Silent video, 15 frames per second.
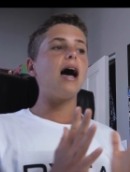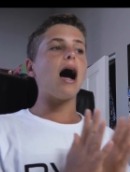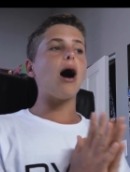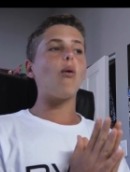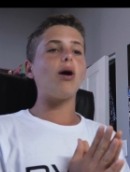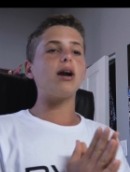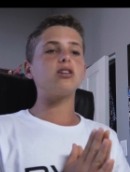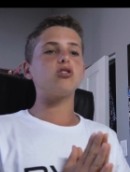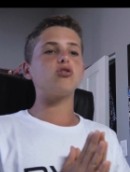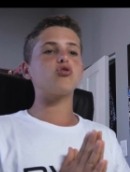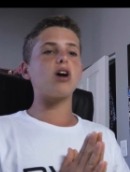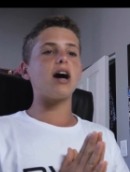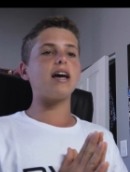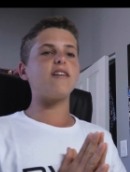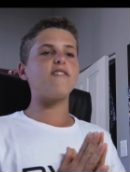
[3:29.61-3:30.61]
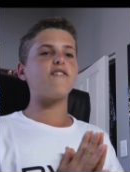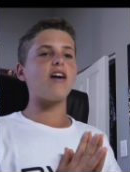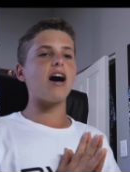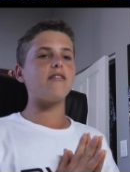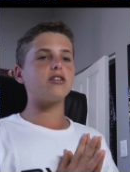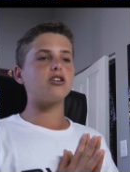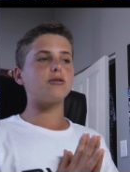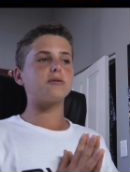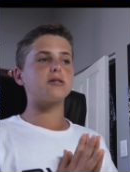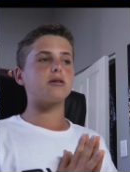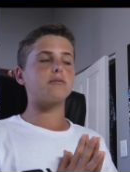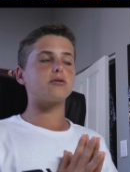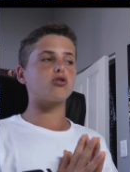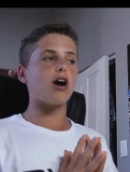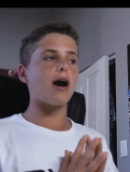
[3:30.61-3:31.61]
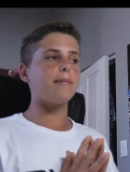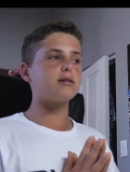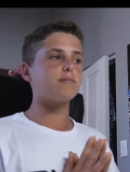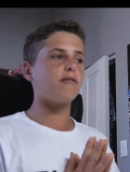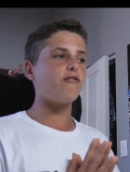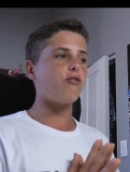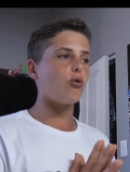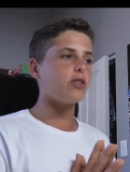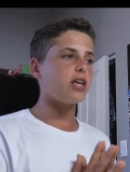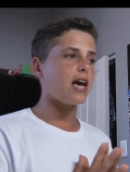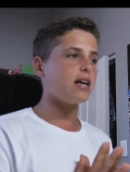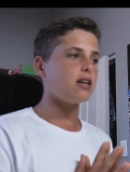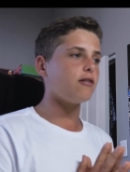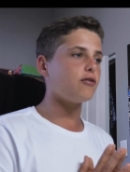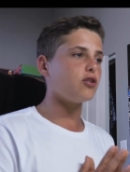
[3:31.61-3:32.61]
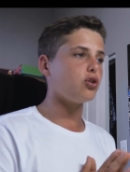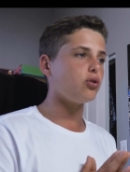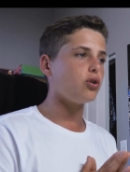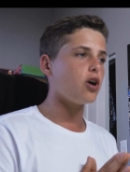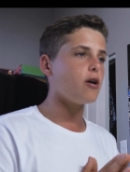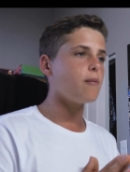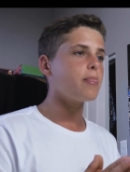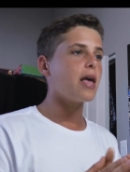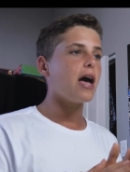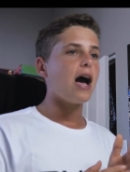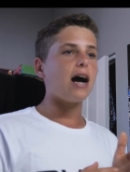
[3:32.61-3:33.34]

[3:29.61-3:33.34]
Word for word: I wanted to try hit 500 subscribers before the end of New Year.